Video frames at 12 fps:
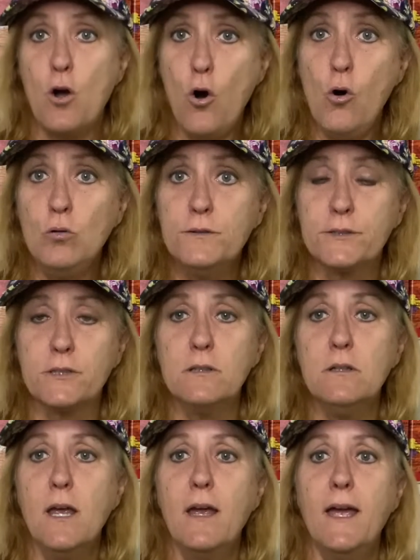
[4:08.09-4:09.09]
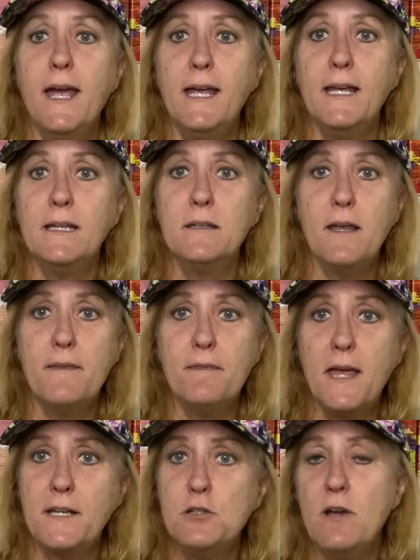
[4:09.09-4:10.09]
older and
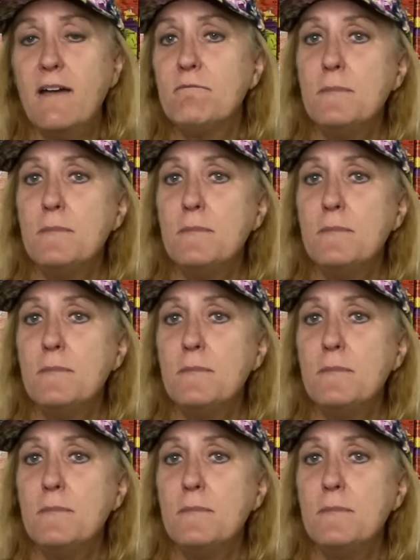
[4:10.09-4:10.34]
that you have